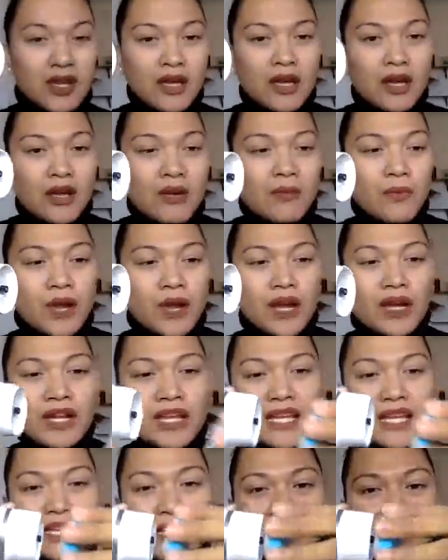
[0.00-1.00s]
where
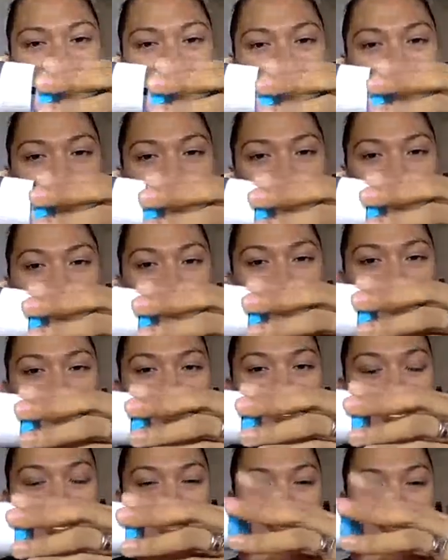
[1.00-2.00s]
it holds
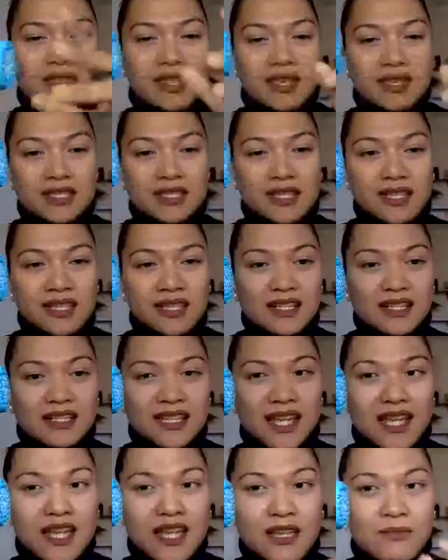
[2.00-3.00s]
the silicone
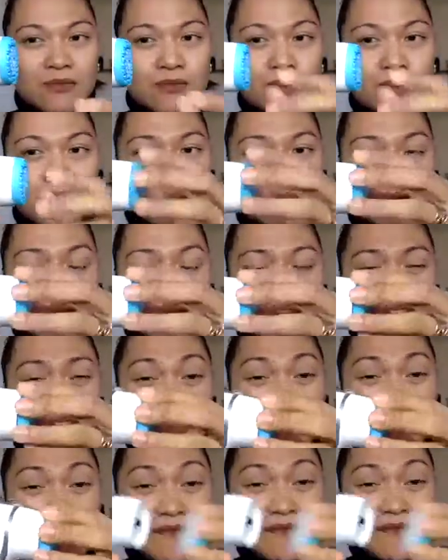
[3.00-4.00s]
head properly. So
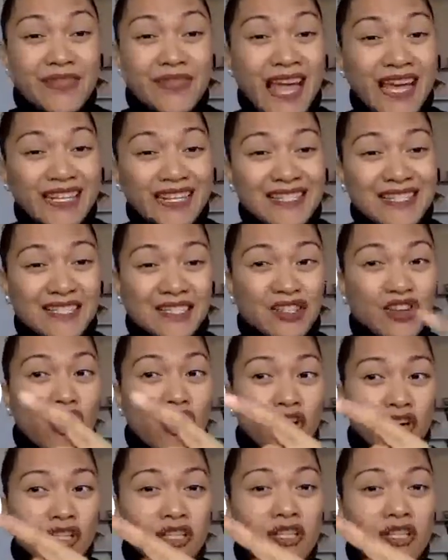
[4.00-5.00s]
if that is
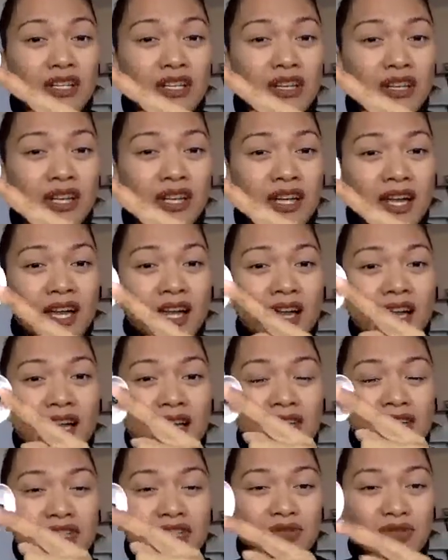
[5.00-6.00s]
gone,
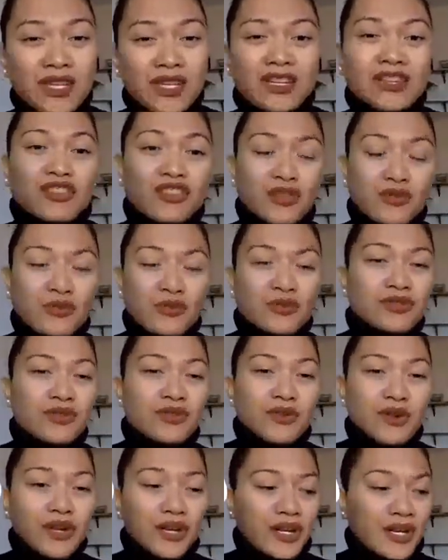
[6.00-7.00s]
you cannot use
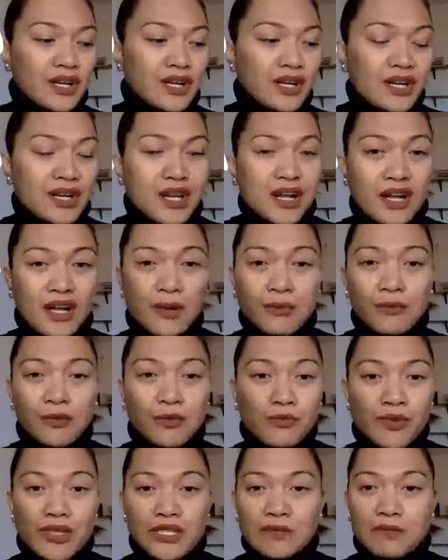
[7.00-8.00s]
your
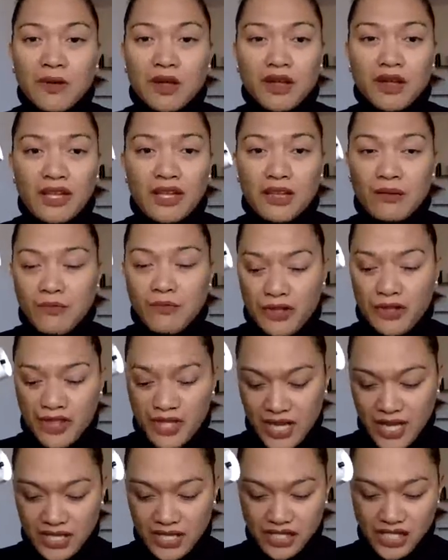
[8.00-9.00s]
LumiSpa anymore, the
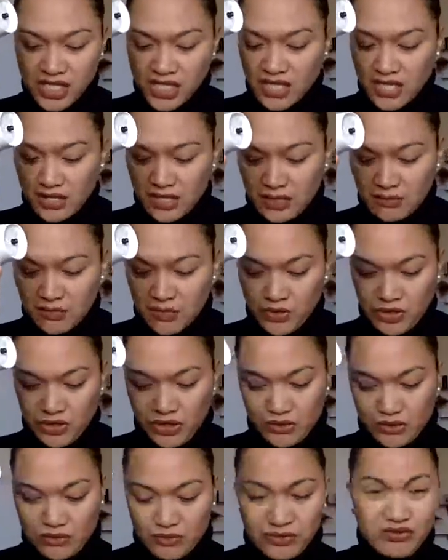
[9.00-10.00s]
gadget anymore.
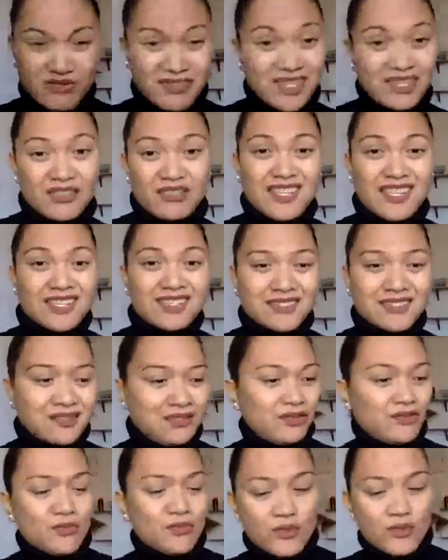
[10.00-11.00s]
So you need to get a
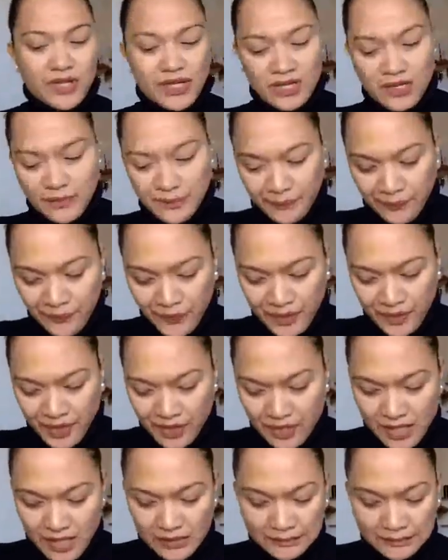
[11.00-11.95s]
new one. Yeah.